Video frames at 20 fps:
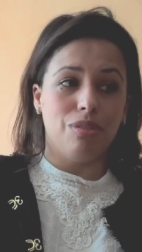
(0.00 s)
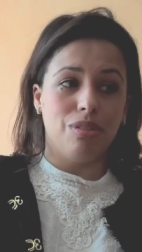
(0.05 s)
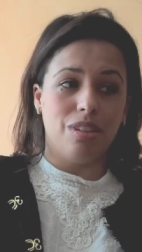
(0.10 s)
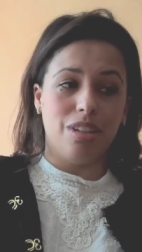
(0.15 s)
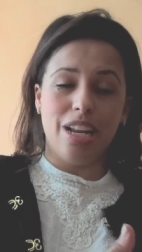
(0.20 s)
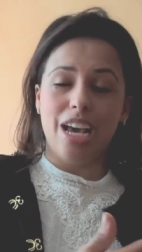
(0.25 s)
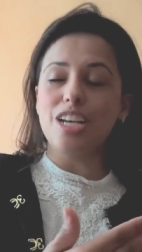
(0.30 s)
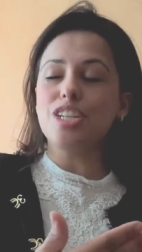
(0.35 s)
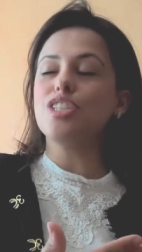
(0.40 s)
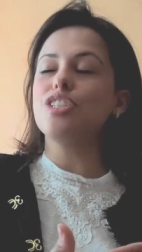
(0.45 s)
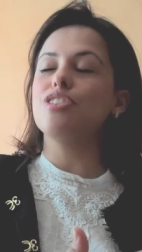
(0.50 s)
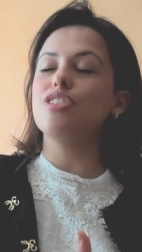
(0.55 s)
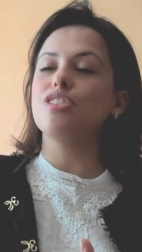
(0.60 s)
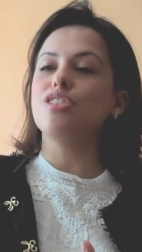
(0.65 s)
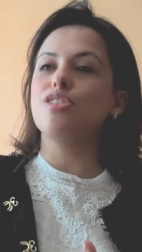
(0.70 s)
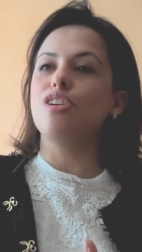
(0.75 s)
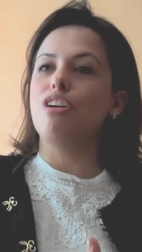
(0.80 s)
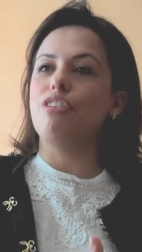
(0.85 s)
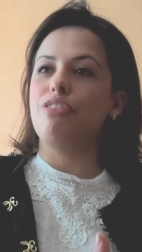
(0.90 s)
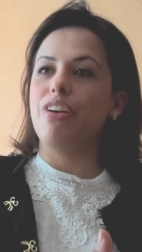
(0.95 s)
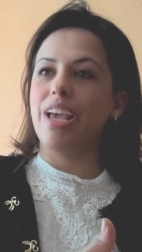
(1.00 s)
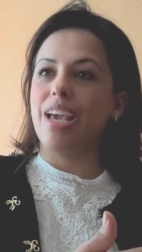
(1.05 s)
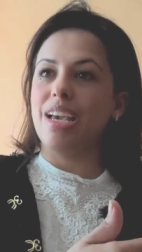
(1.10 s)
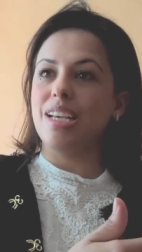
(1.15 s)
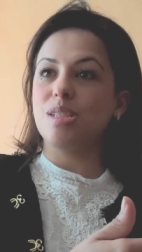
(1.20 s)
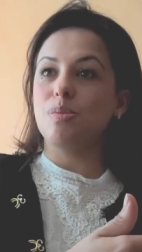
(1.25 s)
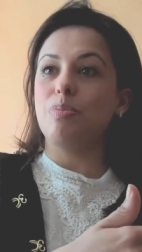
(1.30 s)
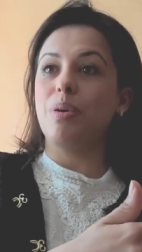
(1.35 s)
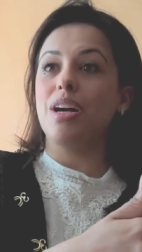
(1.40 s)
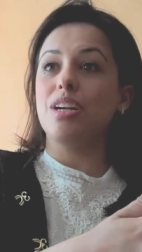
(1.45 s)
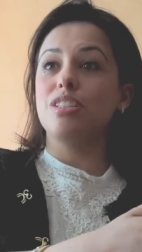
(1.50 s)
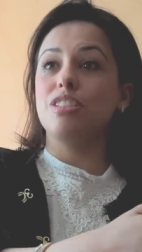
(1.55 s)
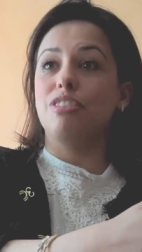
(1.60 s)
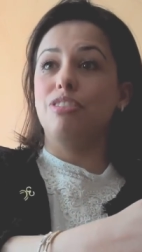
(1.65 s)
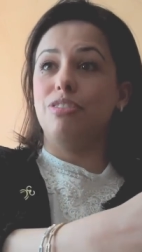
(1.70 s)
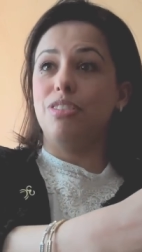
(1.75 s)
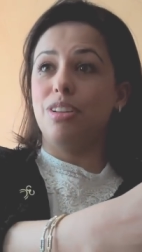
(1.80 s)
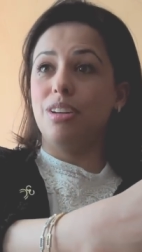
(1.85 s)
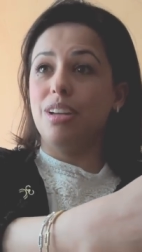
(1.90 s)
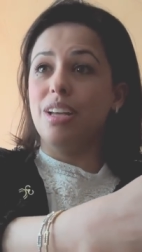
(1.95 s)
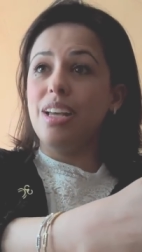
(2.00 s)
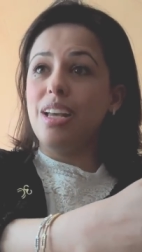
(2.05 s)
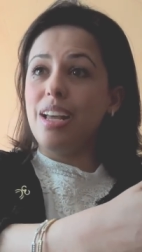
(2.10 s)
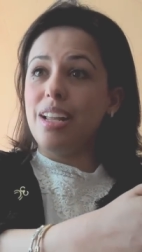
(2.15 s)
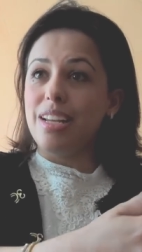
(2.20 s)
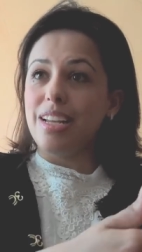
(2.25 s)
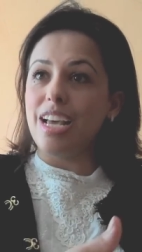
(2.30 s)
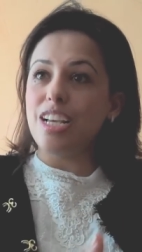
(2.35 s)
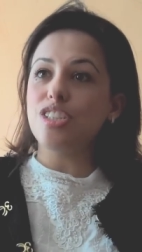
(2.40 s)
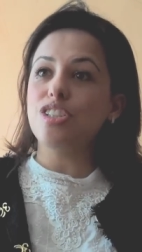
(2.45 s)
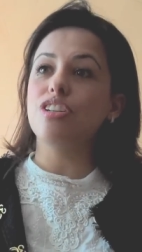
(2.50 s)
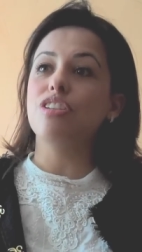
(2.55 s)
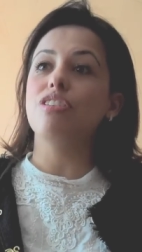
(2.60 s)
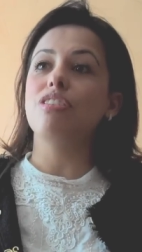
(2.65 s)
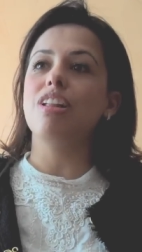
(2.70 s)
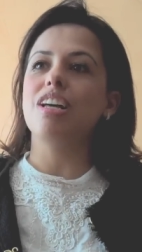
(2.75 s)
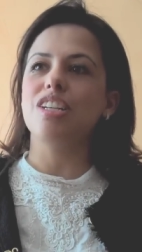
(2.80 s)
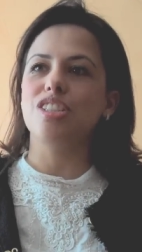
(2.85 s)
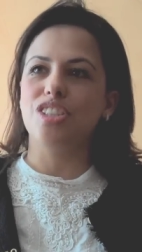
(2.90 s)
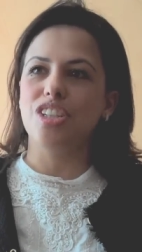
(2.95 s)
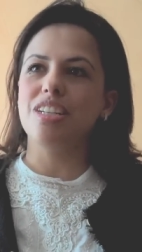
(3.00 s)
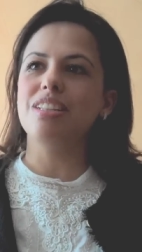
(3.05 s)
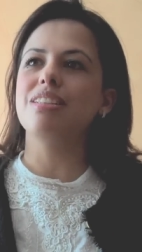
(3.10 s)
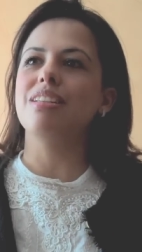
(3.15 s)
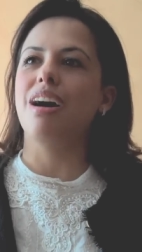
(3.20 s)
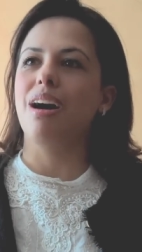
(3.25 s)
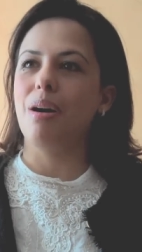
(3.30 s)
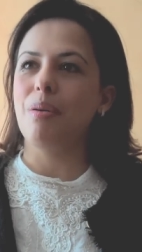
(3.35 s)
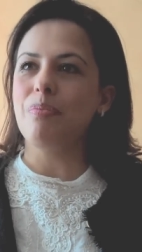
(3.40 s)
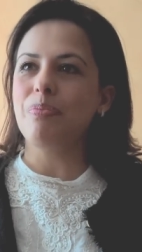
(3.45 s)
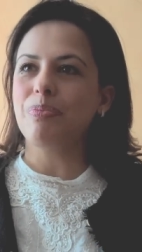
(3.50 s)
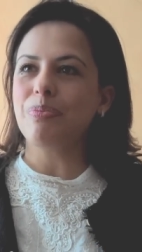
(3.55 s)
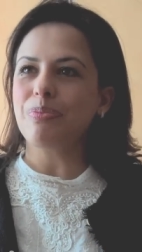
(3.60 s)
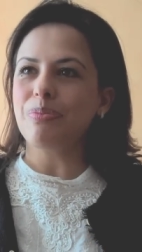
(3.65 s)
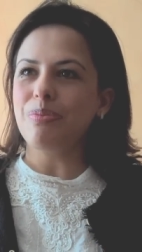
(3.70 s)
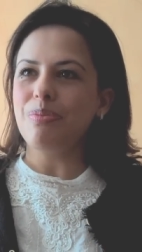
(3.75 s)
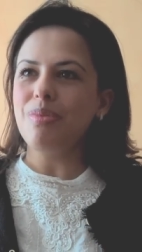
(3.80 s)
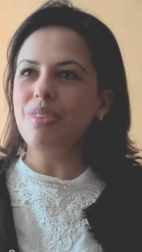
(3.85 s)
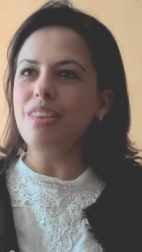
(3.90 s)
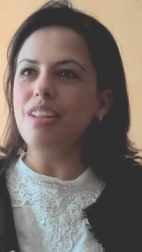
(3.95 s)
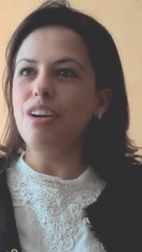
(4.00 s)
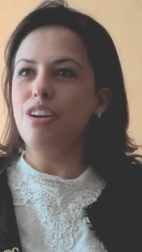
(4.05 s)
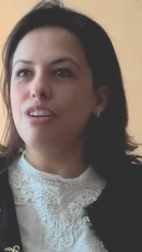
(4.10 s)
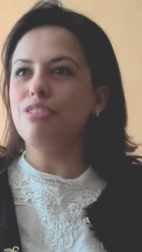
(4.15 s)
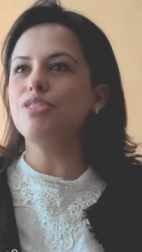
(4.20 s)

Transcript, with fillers: the national survey is part of the national agenda mm-hmm.